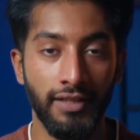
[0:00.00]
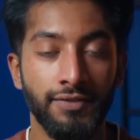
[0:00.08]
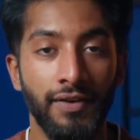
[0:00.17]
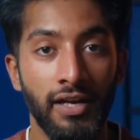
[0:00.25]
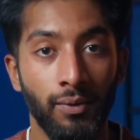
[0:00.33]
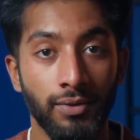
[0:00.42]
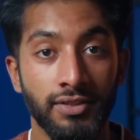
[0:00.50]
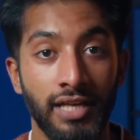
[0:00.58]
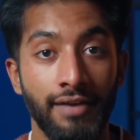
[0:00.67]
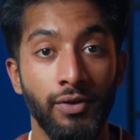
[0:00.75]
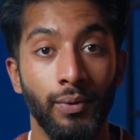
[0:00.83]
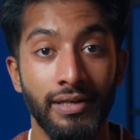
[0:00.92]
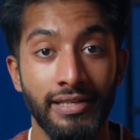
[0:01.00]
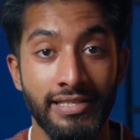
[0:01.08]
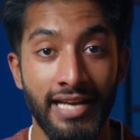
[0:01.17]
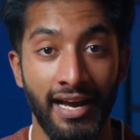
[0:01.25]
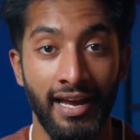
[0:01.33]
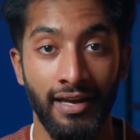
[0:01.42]
This video will save you a
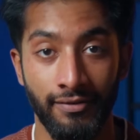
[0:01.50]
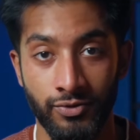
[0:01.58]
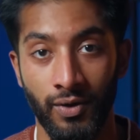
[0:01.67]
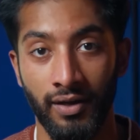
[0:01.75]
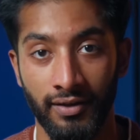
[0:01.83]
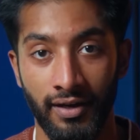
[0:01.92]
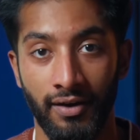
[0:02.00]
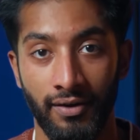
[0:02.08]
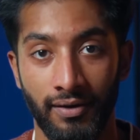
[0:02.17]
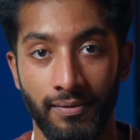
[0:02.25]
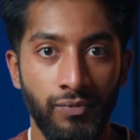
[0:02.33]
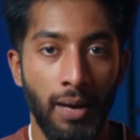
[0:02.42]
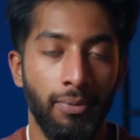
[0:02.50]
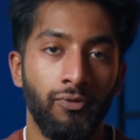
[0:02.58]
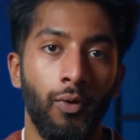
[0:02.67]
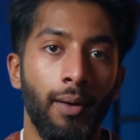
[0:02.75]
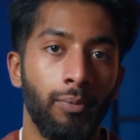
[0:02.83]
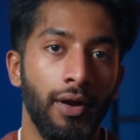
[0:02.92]
decade of trial and error. Now,
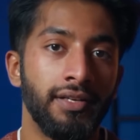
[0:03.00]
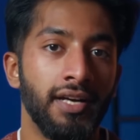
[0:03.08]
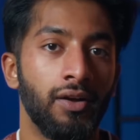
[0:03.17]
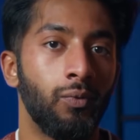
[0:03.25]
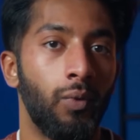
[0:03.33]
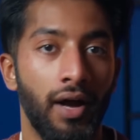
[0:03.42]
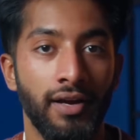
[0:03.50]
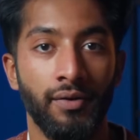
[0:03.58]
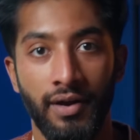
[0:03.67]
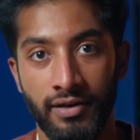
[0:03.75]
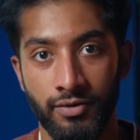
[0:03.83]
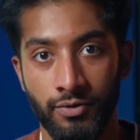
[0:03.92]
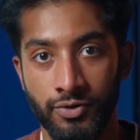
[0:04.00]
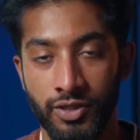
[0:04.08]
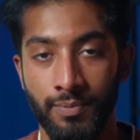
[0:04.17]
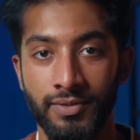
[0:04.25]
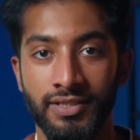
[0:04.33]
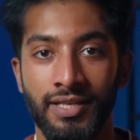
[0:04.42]
before I break down why your
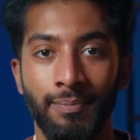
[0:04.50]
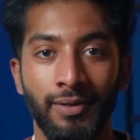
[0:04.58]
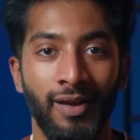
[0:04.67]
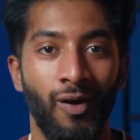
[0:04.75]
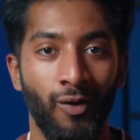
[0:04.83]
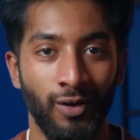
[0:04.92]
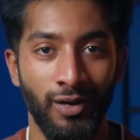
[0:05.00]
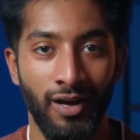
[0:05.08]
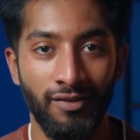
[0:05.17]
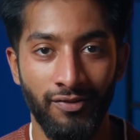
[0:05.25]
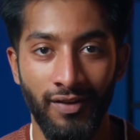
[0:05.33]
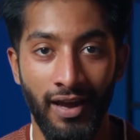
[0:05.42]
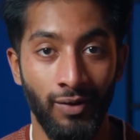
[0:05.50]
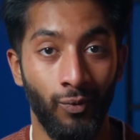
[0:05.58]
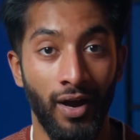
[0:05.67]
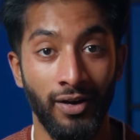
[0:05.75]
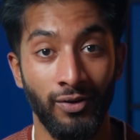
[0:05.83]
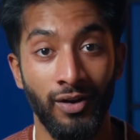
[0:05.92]
internships simply aren't enough, and
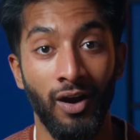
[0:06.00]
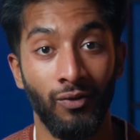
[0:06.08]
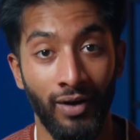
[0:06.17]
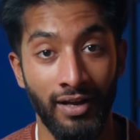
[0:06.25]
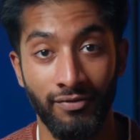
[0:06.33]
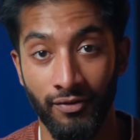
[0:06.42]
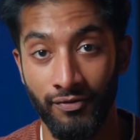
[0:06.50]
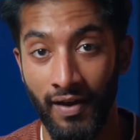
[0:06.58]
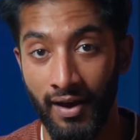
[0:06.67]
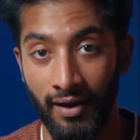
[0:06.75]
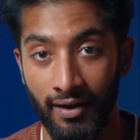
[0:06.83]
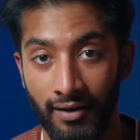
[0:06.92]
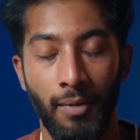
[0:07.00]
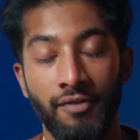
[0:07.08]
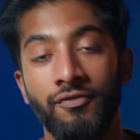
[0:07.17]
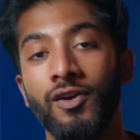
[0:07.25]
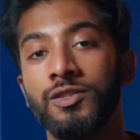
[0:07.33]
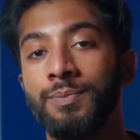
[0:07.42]
why you're not ready for FAANG, my
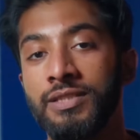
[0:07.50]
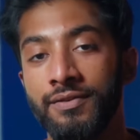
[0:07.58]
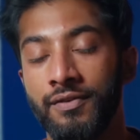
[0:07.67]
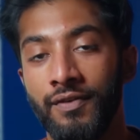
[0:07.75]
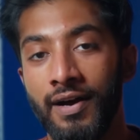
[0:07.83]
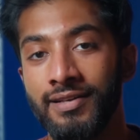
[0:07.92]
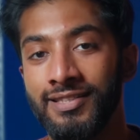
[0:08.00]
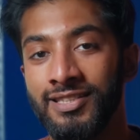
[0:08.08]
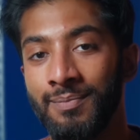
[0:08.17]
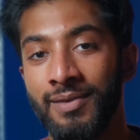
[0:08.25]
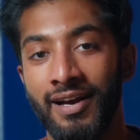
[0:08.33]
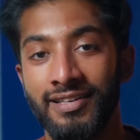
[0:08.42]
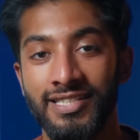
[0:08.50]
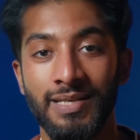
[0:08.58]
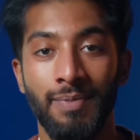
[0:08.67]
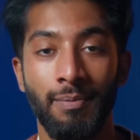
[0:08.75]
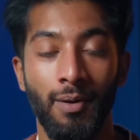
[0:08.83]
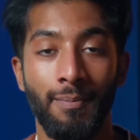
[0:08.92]
first piece of advice is something I see
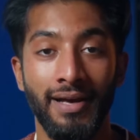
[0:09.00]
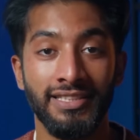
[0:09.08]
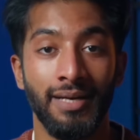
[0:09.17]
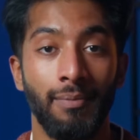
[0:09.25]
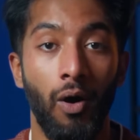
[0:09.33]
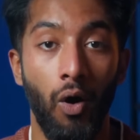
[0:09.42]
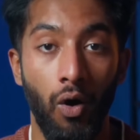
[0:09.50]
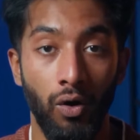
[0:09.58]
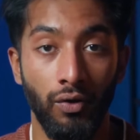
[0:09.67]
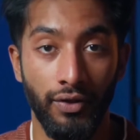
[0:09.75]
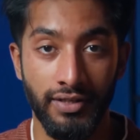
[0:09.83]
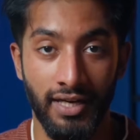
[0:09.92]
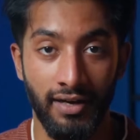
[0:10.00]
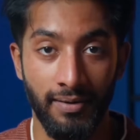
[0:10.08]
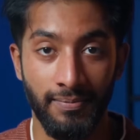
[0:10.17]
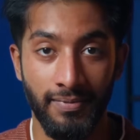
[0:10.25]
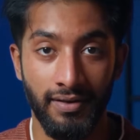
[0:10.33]
people mess up all the time.